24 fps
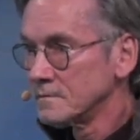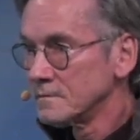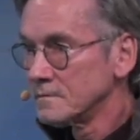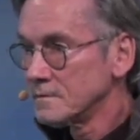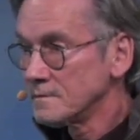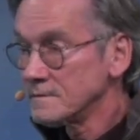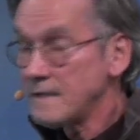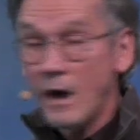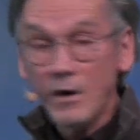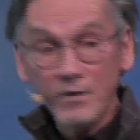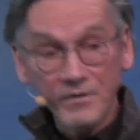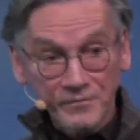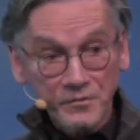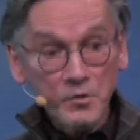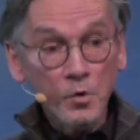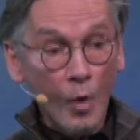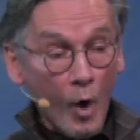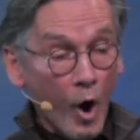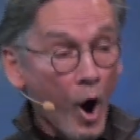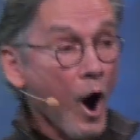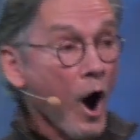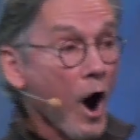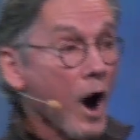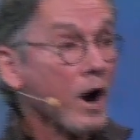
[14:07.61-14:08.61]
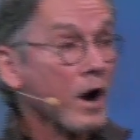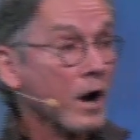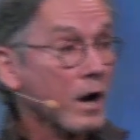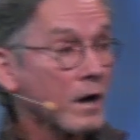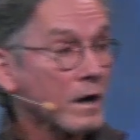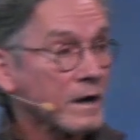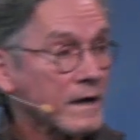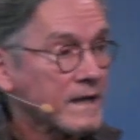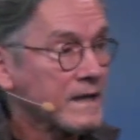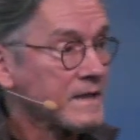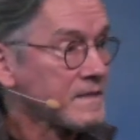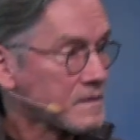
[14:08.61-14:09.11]
Now, if you
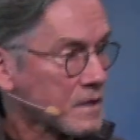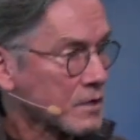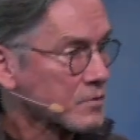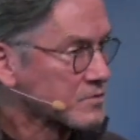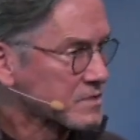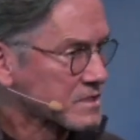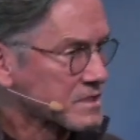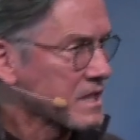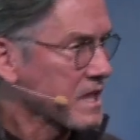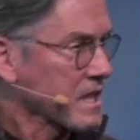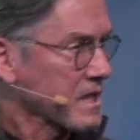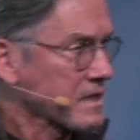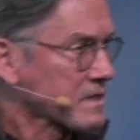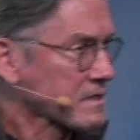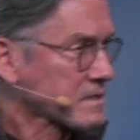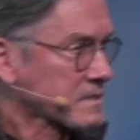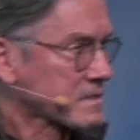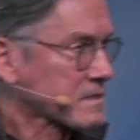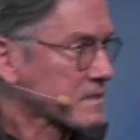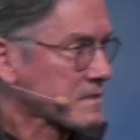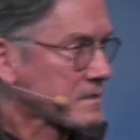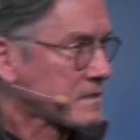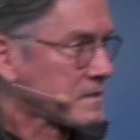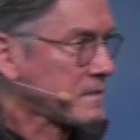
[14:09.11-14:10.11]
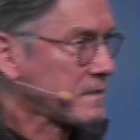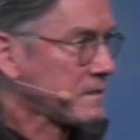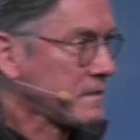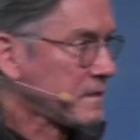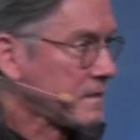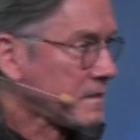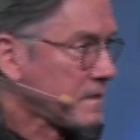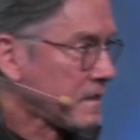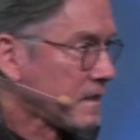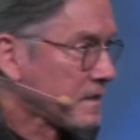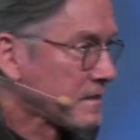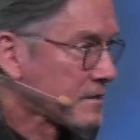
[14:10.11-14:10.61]
are in those things,
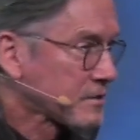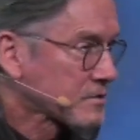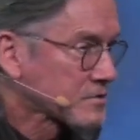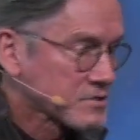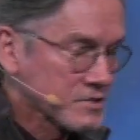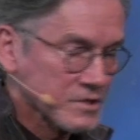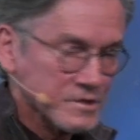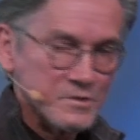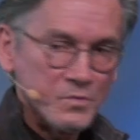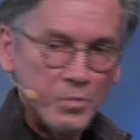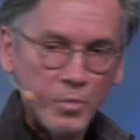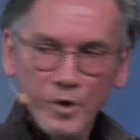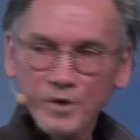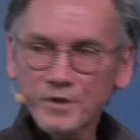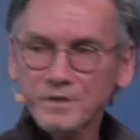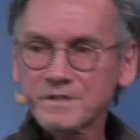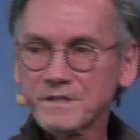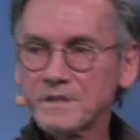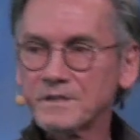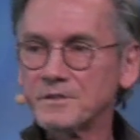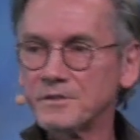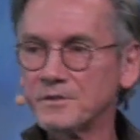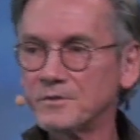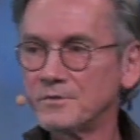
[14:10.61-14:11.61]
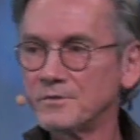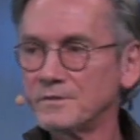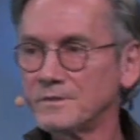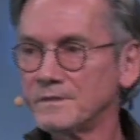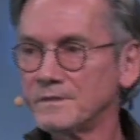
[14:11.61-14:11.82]
there's just work to do.